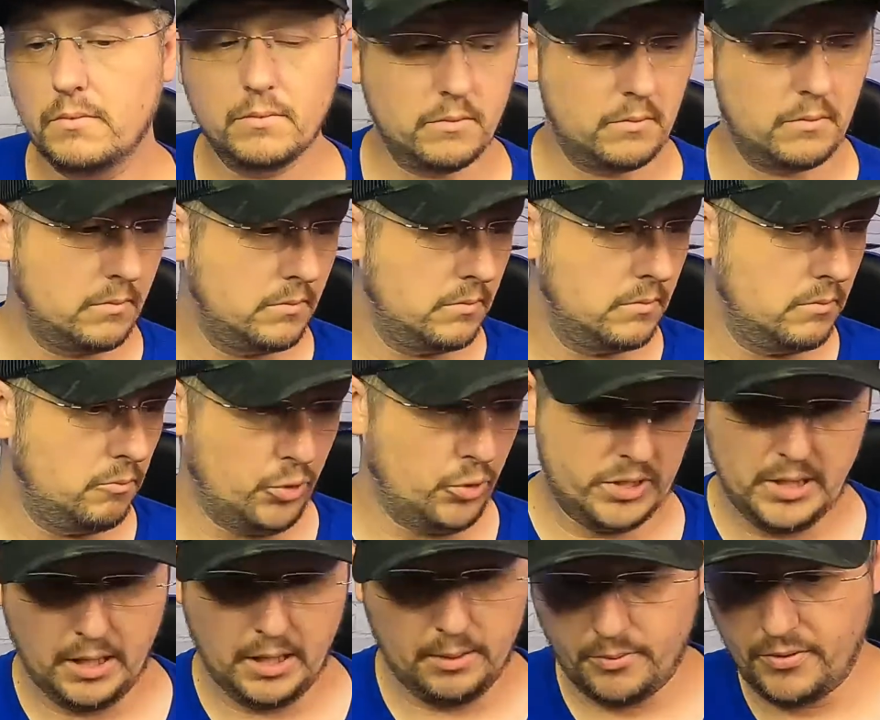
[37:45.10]
Was not a
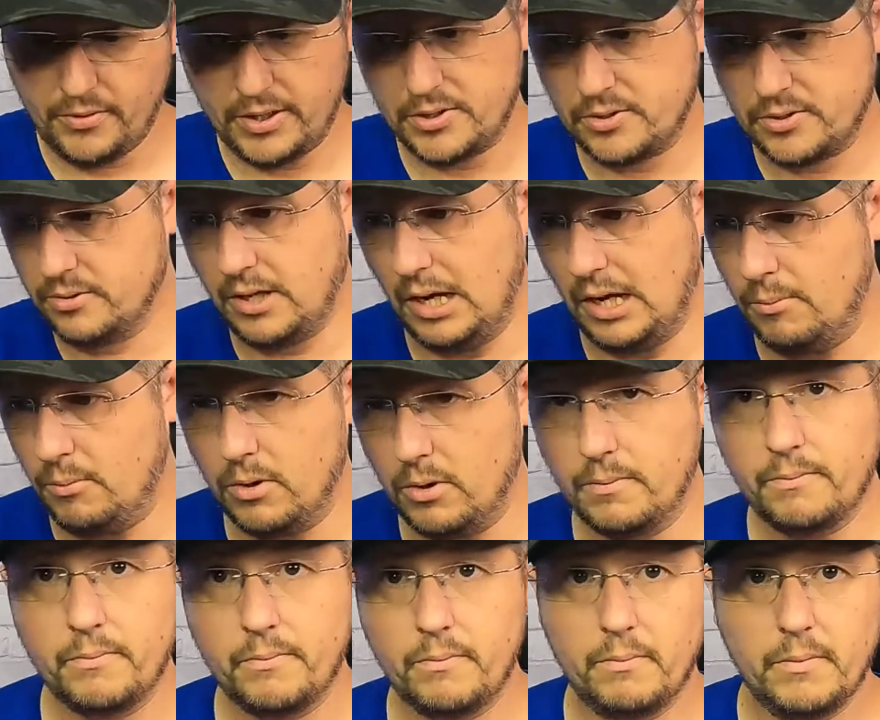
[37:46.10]
professional camera,
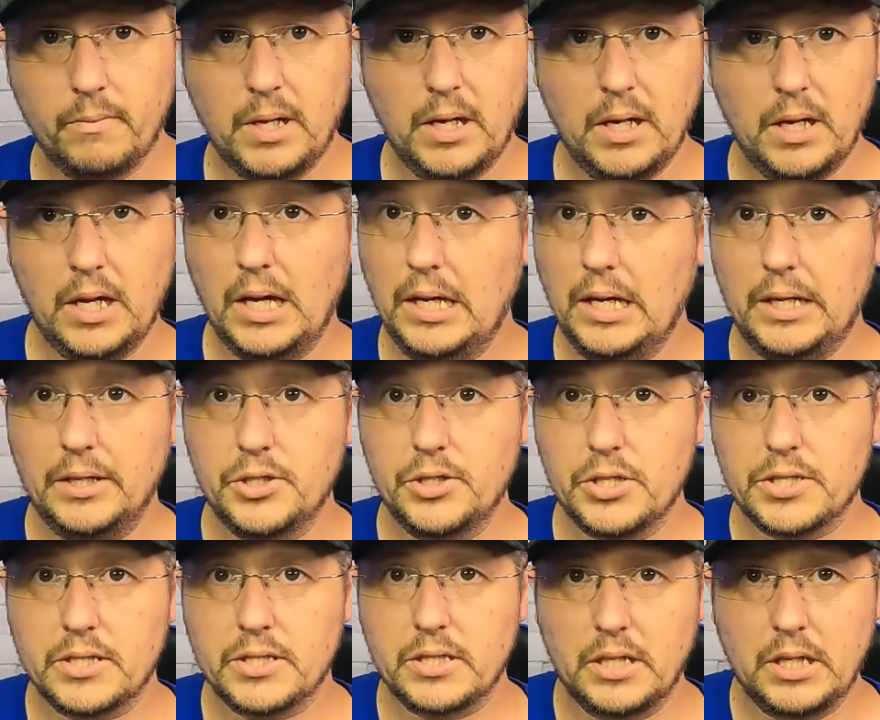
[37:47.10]
and
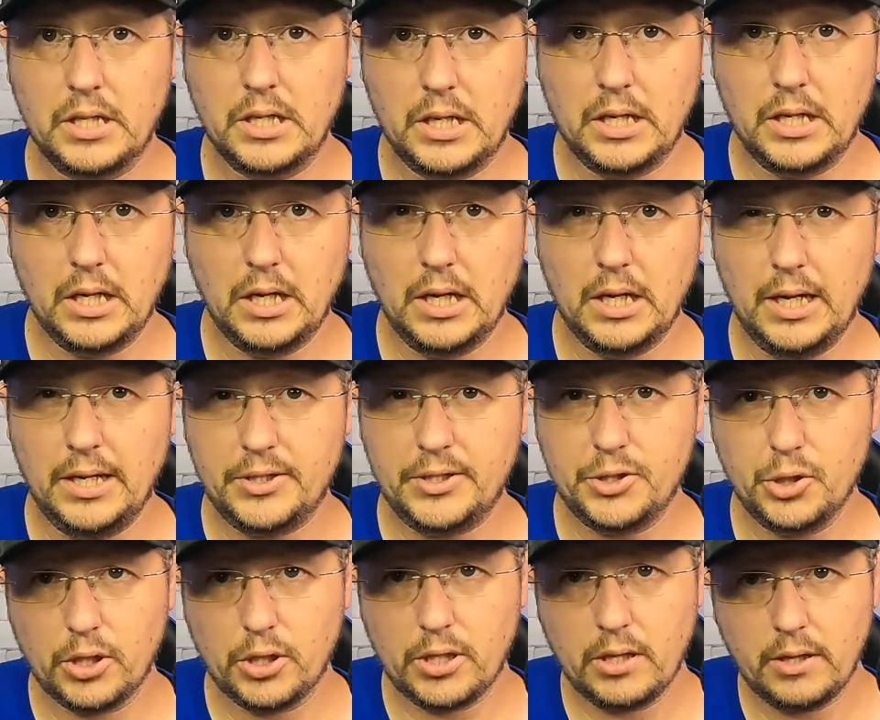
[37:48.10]
it took
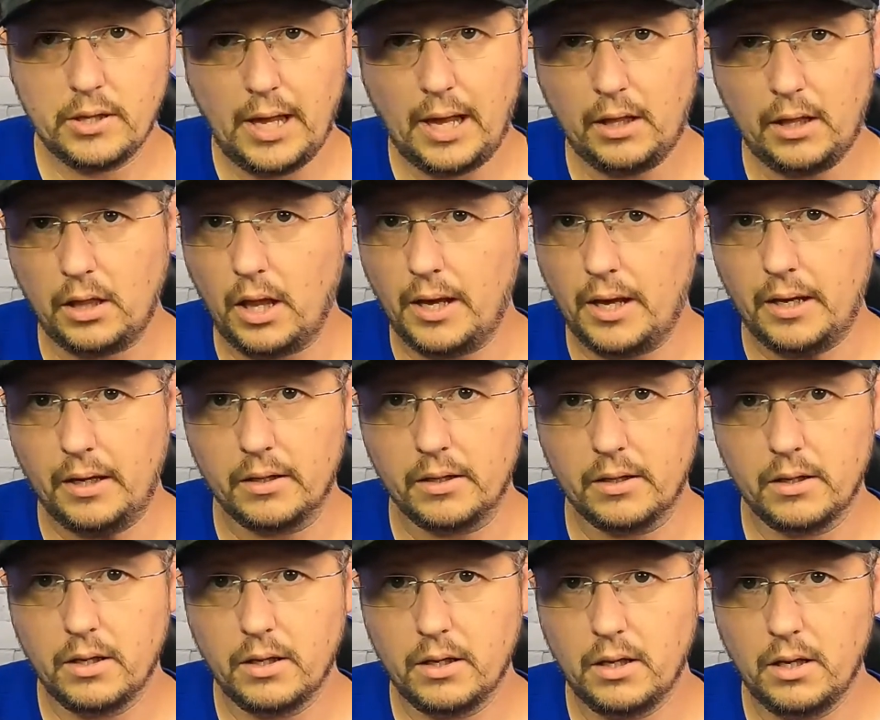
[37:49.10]
that light
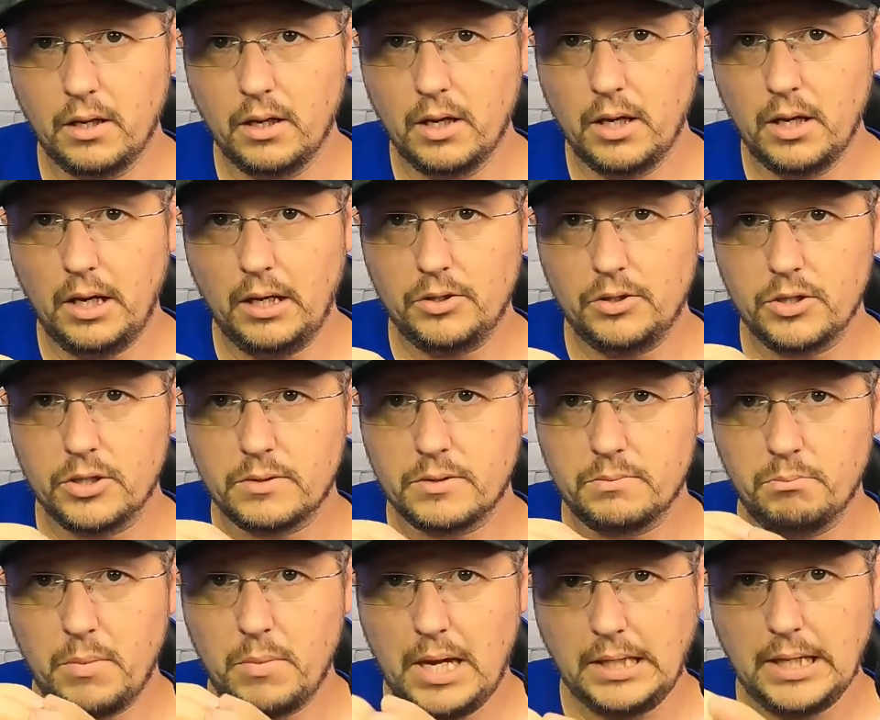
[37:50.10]
and just
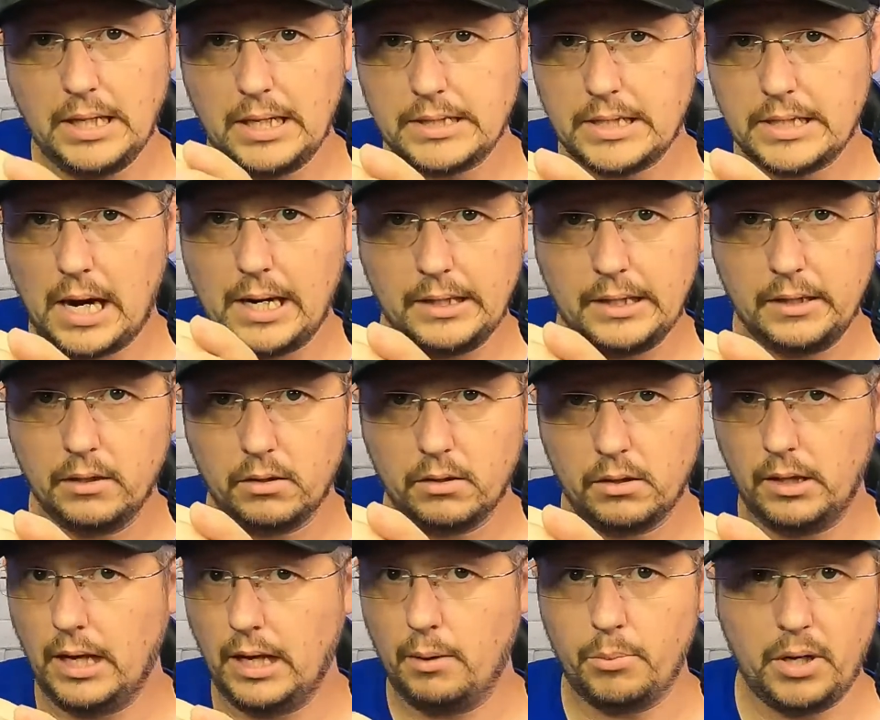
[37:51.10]
made that tiny little
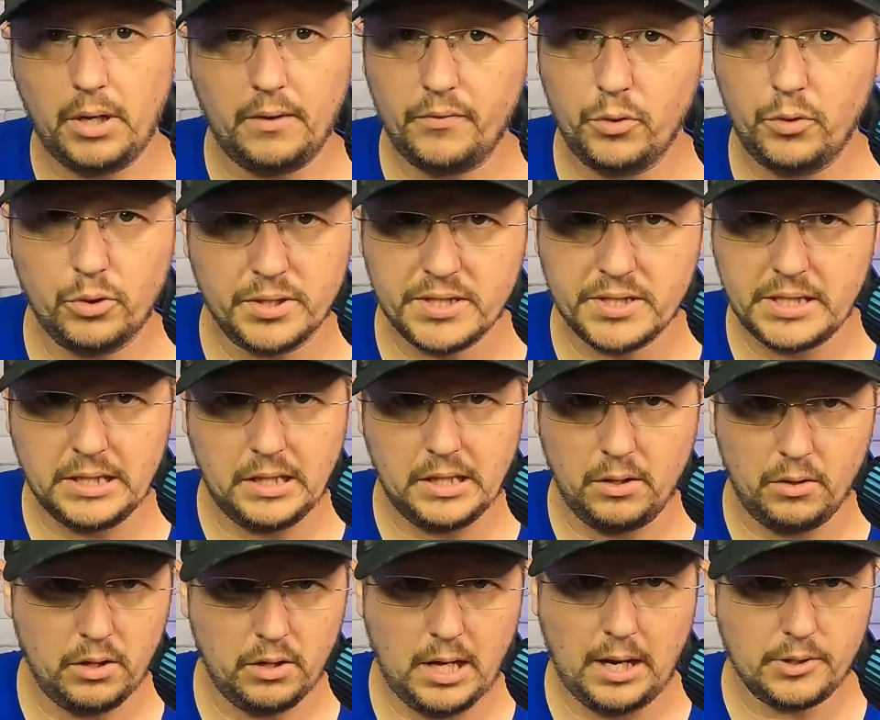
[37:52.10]
lamp. And if you could see the
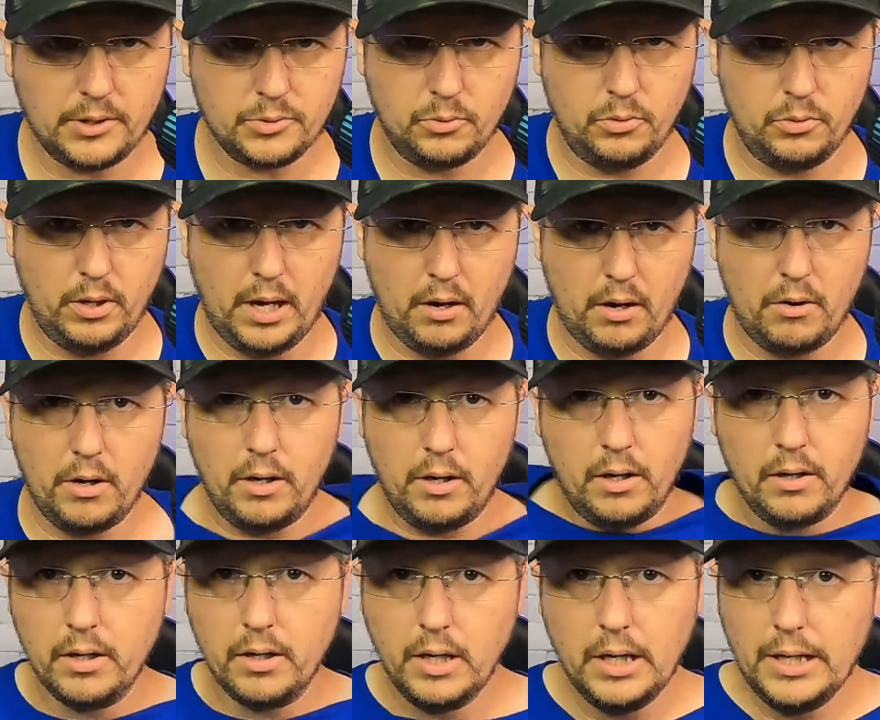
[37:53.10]
actual area,
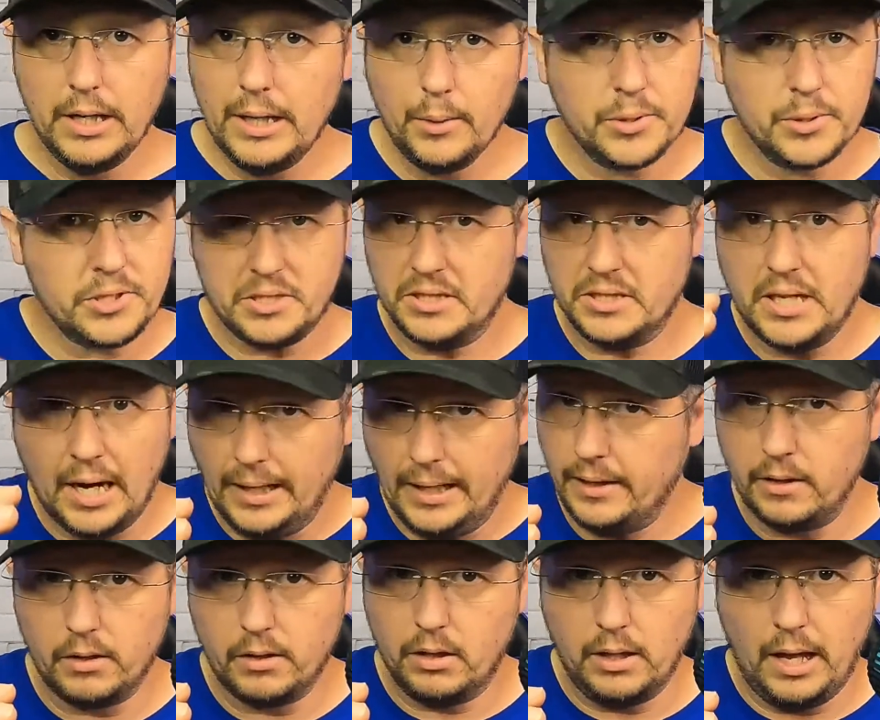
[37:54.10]
it was just a tiny little
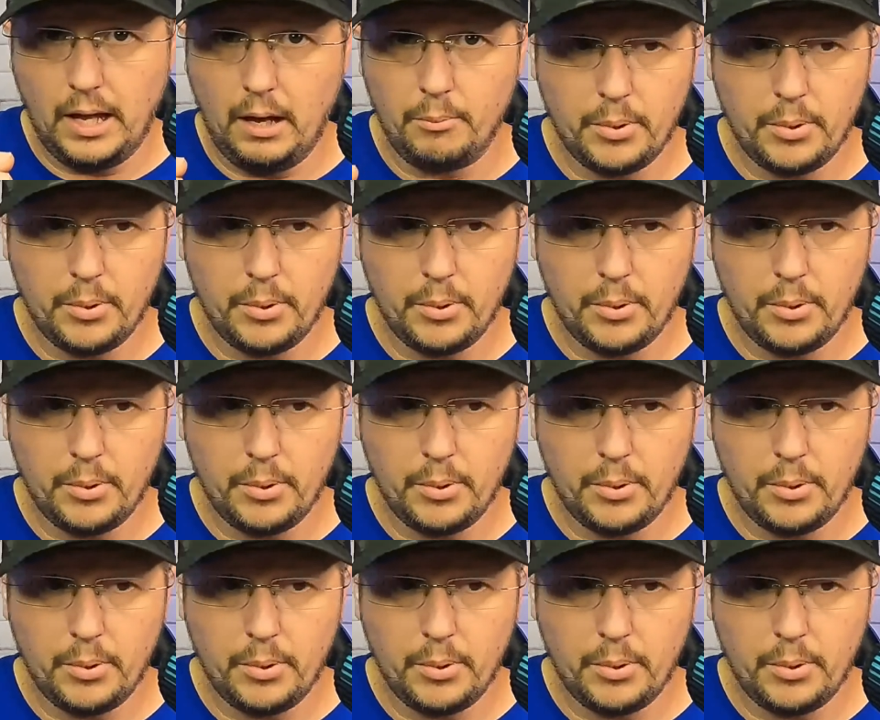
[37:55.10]
lamp, and